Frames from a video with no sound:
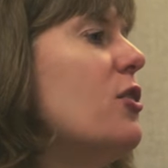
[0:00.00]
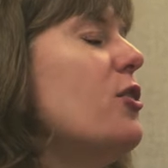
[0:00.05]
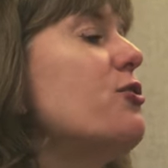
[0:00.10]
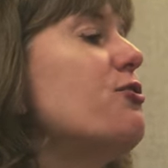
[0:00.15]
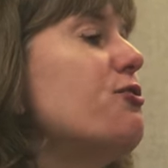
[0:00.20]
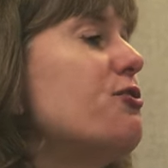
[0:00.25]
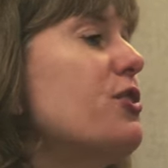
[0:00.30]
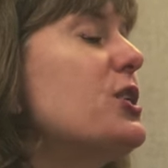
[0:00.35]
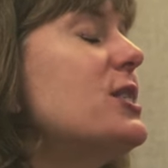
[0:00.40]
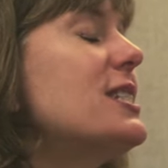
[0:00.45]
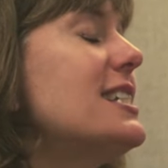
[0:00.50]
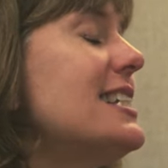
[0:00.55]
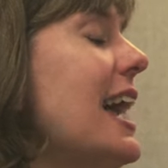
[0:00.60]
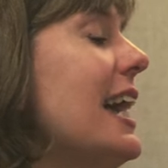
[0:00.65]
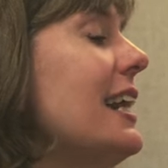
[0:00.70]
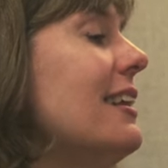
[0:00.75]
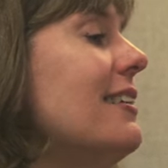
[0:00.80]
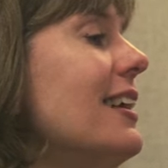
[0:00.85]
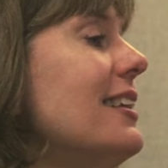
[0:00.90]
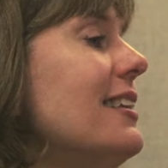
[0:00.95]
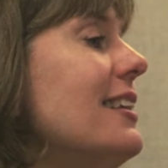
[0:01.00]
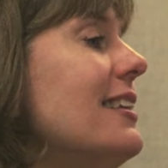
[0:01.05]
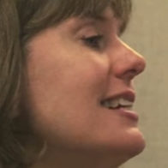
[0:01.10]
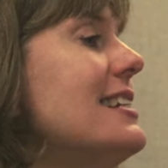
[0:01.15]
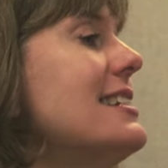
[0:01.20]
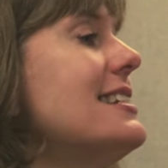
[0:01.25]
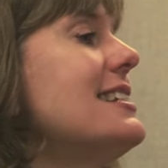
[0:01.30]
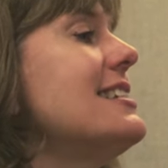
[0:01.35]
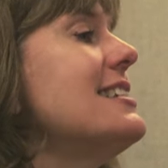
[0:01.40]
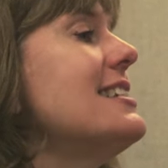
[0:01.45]
The first title on the
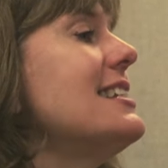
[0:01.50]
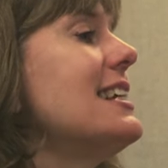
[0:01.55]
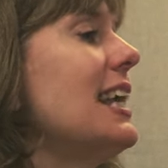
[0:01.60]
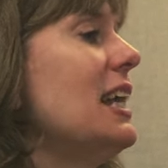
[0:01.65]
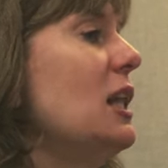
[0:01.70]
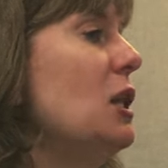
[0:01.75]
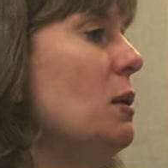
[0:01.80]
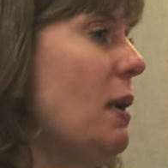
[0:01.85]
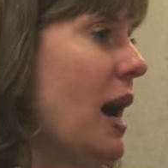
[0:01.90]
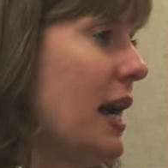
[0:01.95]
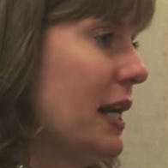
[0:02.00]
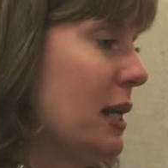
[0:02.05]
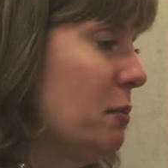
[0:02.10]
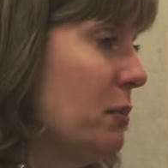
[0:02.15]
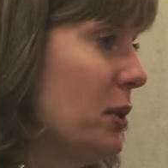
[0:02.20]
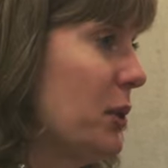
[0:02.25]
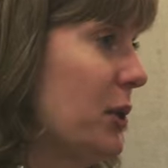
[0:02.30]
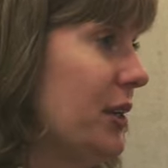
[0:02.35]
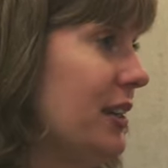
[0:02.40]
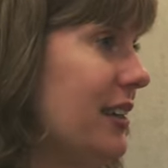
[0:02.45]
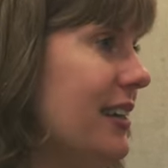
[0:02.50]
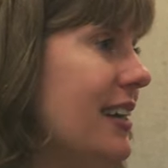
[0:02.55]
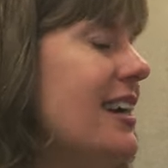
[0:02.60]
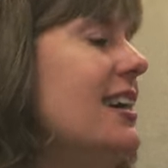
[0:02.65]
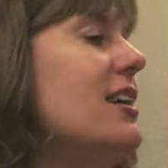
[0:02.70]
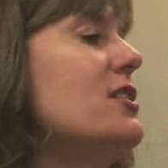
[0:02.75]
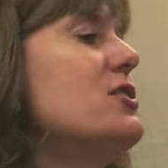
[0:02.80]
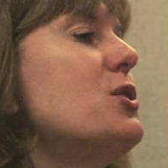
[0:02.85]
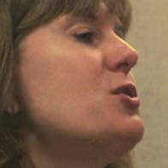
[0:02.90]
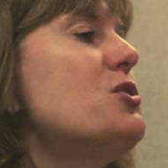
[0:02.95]
list is To Kill a Mockingbird,
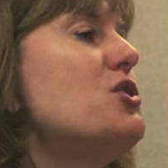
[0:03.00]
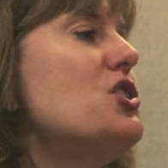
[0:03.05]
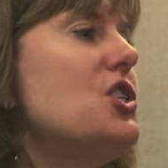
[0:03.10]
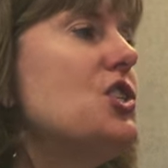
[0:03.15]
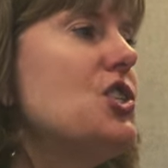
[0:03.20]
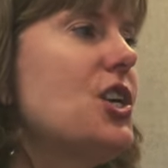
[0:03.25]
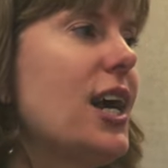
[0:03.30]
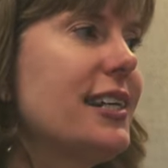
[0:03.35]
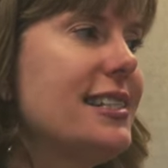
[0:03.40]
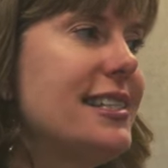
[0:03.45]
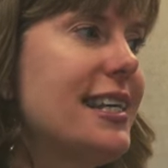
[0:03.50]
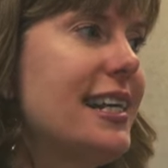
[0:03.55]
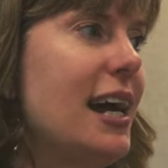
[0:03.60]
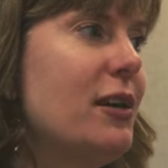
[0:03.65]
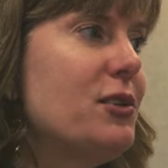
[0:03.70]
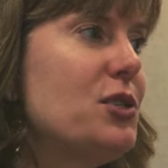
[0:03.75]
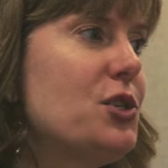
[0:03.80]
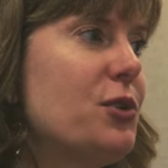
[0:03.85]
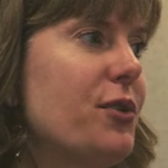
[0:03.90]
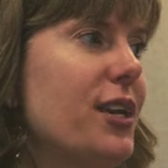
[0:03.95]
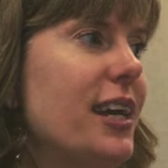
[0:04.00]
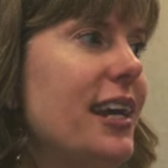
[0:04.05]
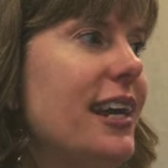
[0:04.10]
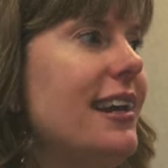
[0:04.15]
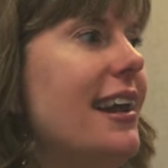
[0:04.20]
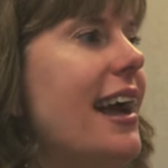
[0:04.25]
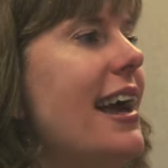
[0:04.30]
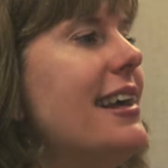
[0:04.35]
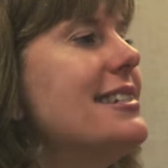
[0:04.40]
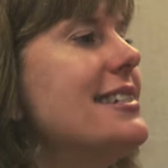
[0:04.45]
so she checks it out to
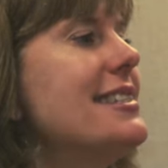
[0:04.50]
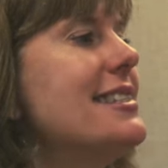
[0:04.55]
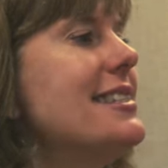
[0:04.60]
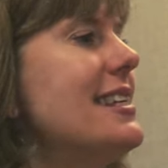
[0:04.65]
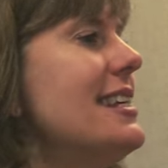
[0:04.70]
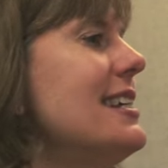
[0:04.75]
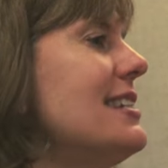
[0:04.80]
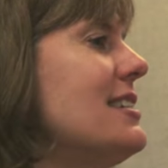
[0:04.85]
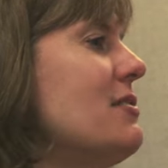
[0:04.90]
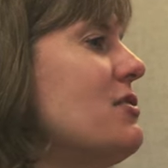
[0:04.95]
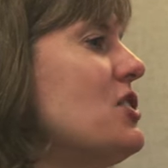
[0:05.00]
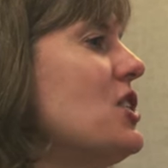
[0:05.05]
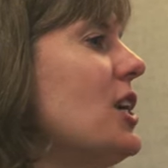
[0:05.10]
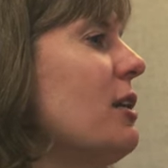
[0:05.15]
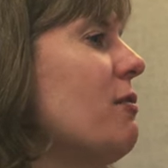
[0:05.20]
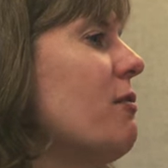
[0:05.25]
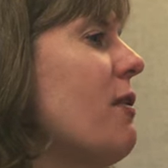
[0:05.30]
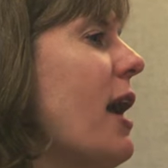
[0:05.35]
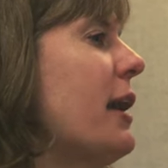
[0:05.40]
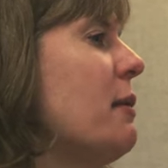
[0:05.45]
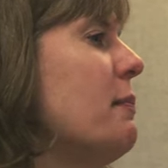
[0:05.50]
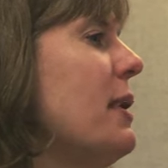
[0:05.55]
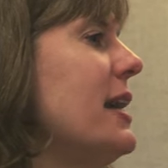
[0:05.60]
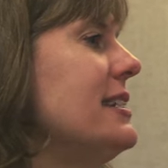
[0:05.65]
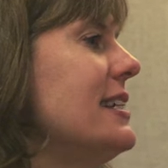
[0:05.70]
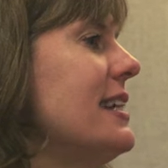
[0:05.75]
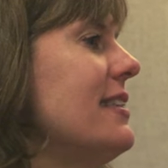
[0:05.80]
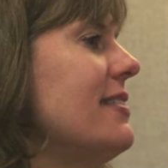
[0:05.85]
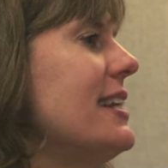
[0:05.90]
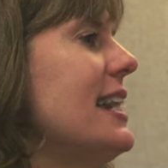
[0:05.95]
read and sees if she can
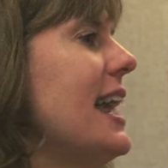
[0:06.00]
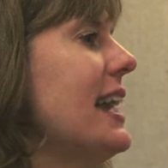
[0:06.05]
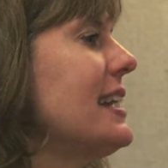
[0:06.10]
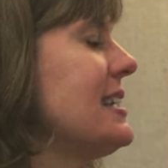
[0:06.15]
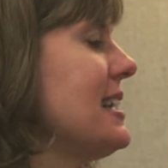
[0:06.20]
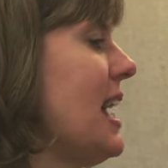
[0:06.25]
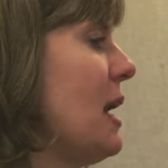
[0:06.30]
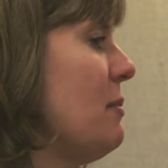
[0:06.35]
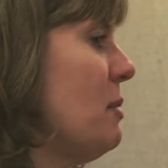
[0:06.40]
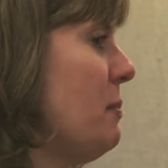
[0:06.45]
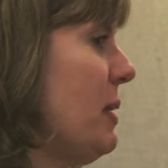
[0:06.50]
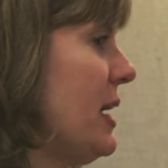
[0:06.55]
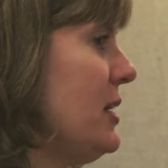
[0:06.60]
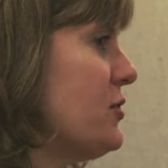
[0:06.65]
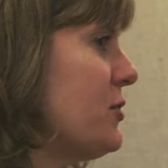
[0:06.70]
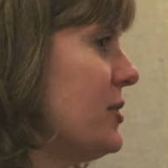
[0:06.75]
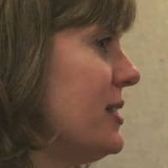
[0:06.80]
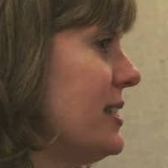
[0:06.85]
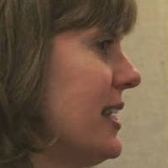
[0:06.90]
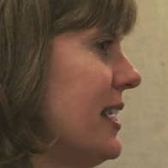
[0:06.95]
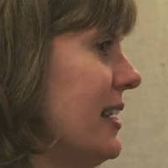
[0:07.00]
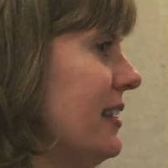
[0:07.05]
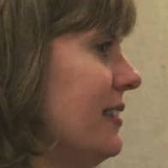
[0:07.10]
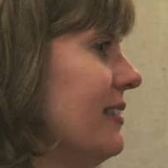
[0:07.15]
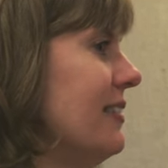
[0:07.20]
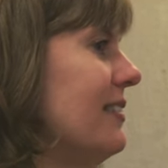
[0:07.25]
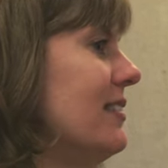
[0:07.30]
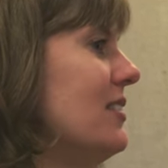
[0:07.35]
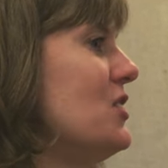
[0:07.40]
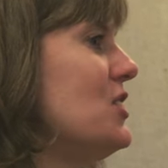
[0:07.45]
recommend it the next time the patron's in.
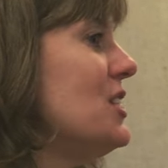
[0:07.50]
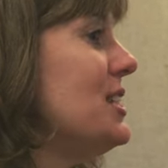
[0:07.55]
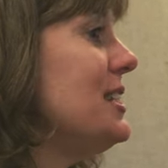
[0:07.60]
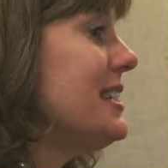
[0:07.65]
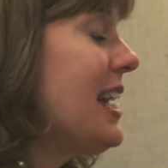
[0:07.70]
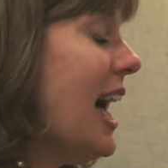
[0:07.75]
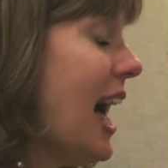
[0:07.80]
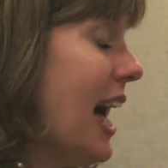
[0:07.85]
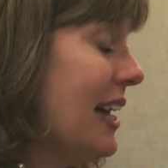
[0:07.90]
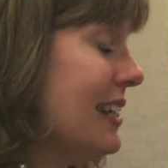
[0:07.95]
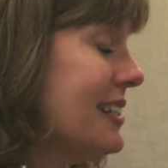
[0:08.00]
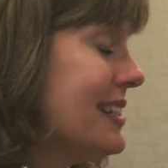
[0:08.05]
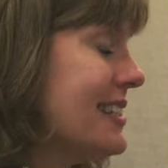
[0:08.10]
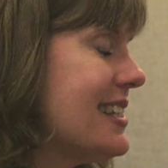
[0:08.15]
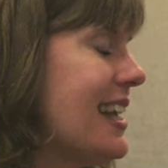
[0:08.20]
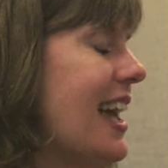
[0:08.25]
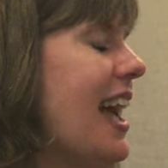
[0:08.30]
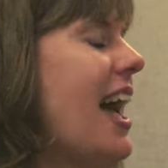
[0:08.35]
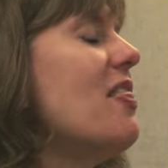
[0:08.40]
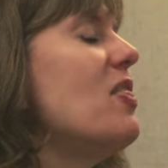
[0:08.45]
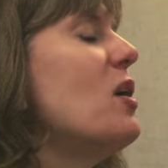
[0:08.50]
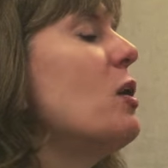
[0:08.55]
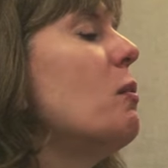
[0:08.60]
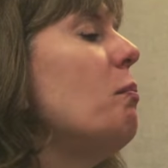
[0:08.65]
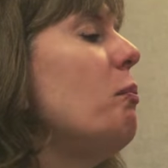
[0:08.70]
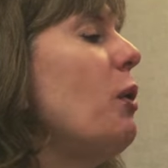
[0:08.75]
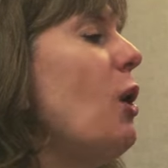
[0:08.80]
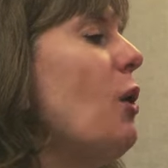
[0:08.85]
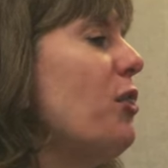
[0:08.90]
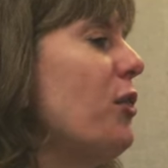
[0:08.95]
She does, and they're
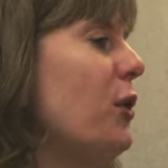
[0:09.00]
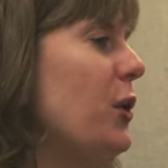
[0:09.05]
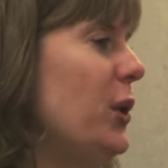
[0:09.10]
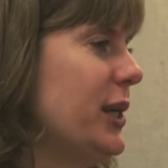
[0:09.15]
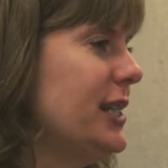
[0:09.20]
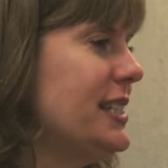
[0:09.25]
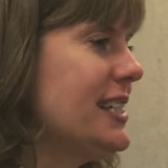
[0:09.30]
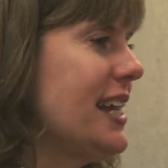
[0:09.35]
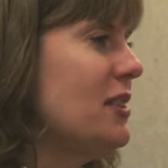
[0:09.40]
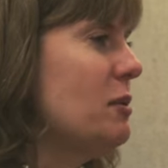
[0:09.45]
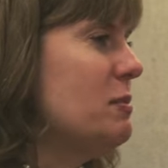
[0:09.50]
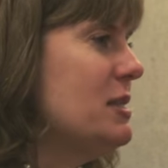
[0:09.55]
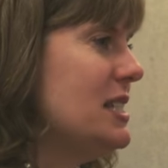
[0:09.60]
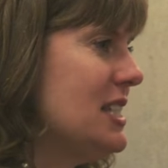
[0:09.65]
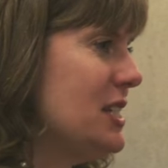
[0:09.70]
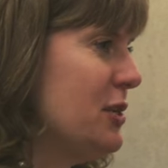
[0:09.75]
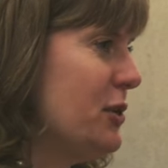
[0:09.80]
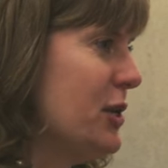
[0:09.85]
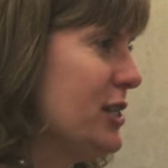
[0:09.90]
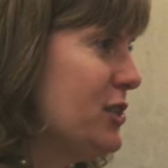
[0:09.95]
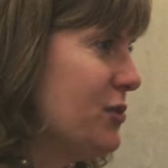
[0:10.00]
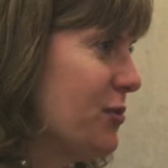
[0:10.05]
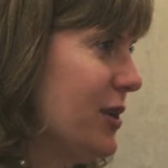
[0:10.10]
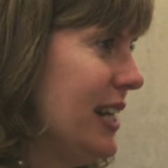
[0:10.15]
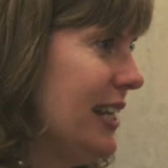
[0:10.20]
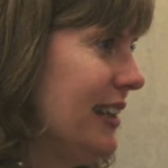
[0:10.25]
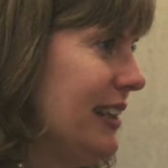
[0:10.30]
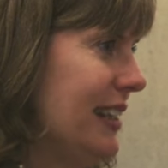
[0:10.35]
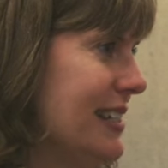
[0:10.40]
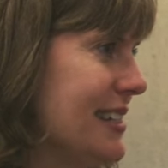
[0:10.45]
both hooked on the mysterious
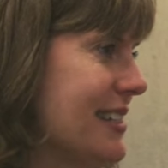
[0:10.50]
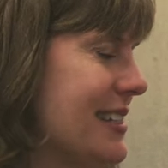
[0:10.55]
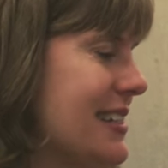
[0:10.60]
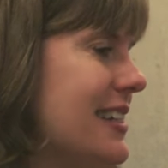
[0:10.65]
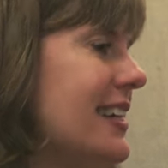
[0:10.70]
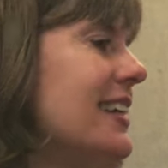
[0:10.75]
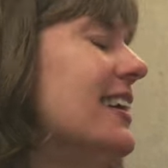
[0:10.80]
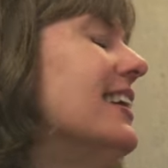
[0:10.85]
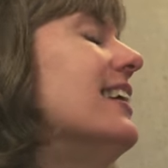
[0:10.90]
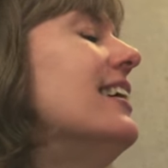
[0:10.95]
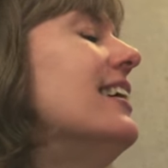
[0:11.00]
reading list.